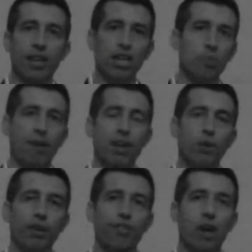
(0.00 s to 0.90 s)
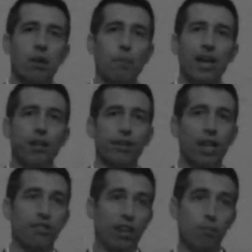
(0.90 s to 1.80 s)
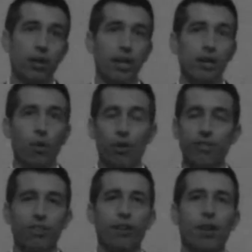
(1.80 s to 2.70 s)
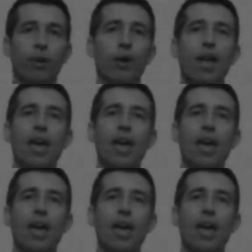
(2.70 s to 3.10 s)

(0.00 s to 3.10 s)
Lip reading: the next private equity fund might either get 10 million or zero.